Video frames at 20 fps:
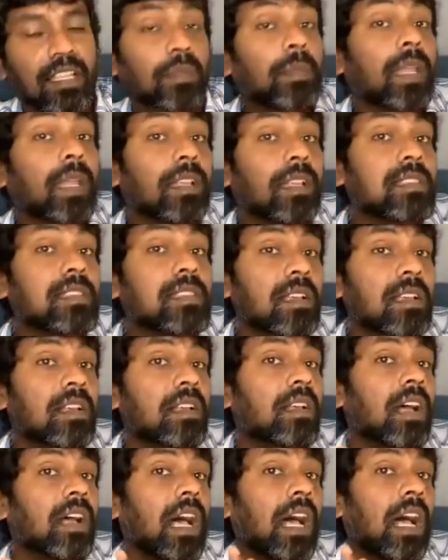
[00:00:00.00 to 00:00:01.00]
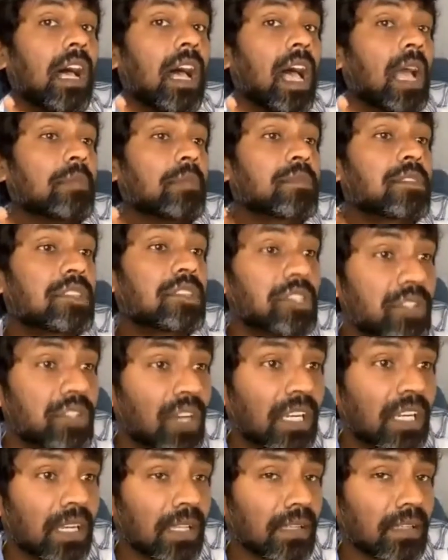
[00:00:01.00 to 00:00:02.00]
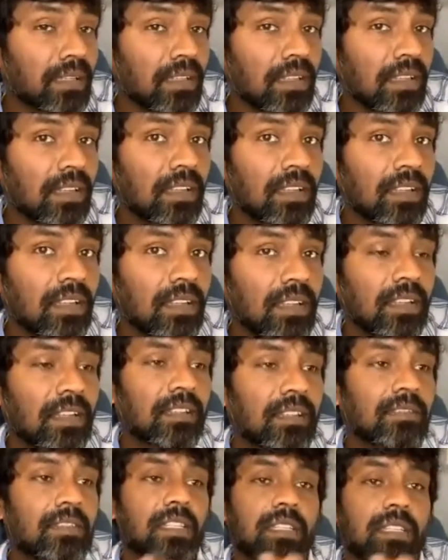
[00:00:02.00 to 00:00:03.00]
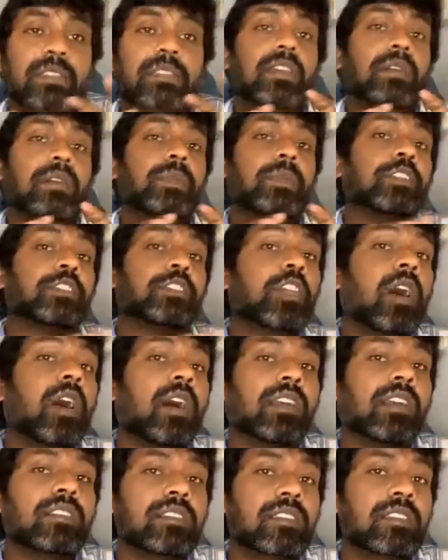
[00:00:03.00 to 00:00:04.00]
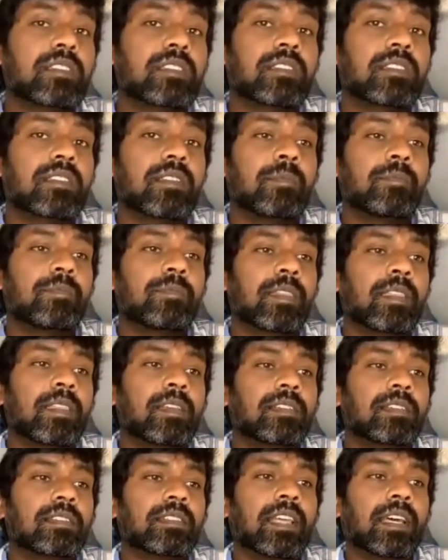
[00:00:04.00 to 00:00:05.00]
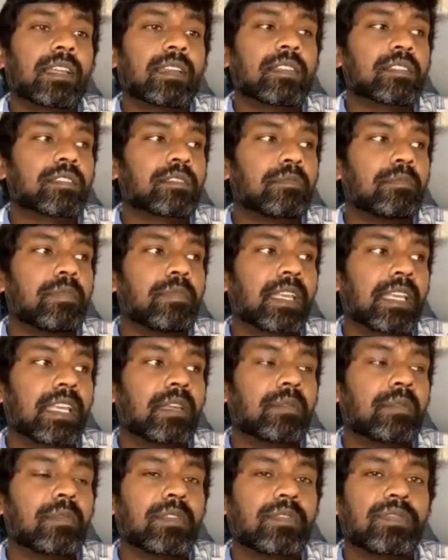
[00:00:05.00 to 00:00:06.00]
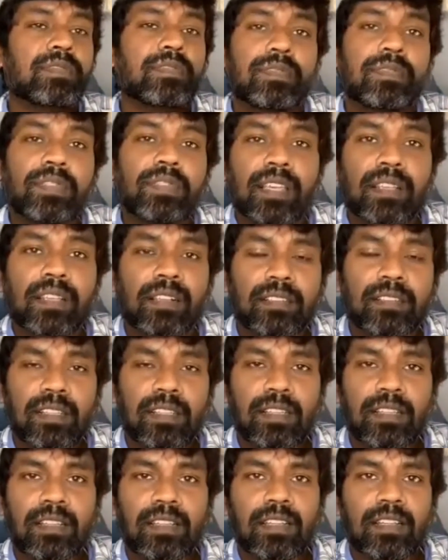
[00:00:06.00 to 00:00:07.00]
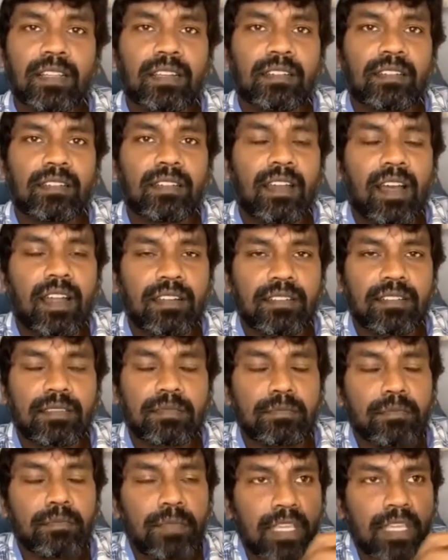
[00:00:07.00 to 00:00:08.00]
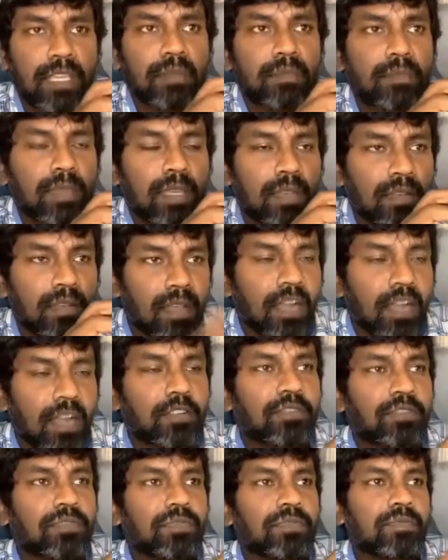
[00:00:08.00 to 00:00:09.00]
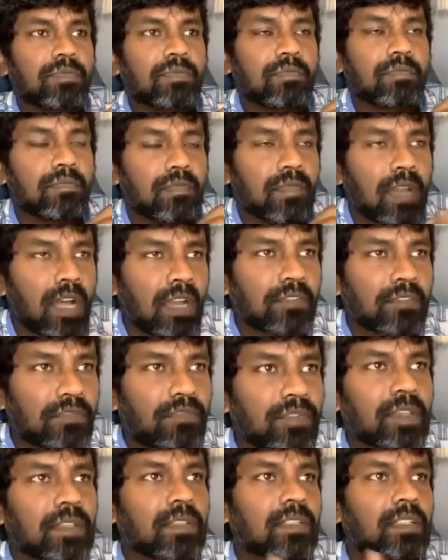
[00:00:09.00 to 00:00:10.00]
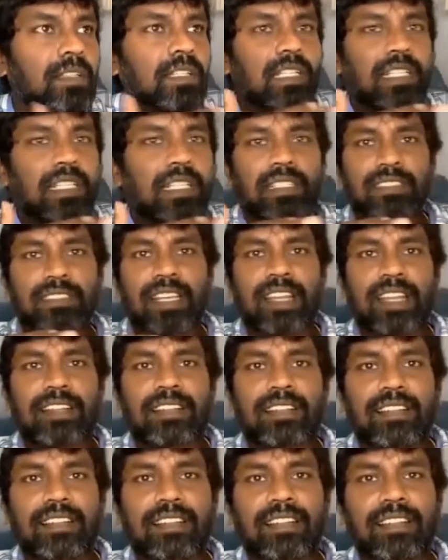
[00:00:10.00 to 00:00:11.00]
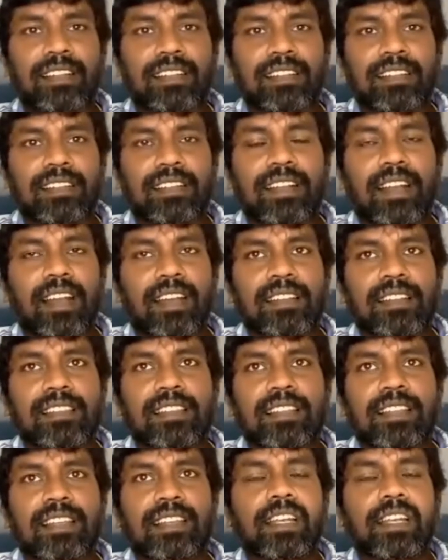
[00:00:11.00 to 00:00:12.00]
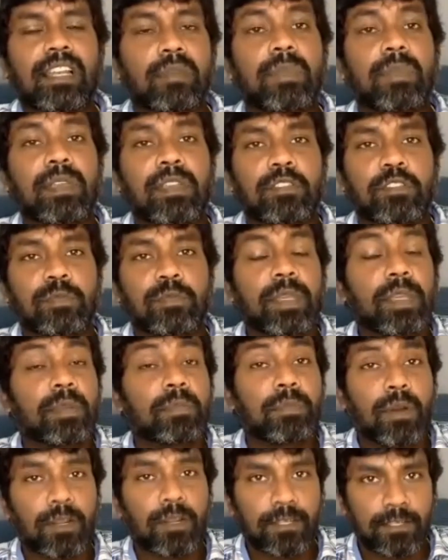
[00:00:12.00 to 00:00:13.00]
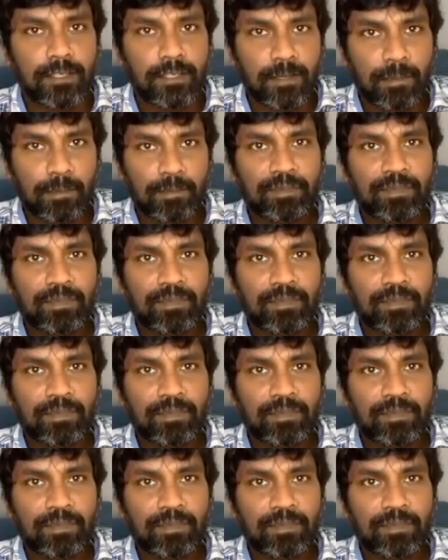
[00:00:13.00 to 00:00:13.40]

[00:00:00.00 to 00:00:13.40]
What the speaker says: that means I'm struggling the disturbing thoughts that is making me feel not making me not to not feel that God has created me to be important.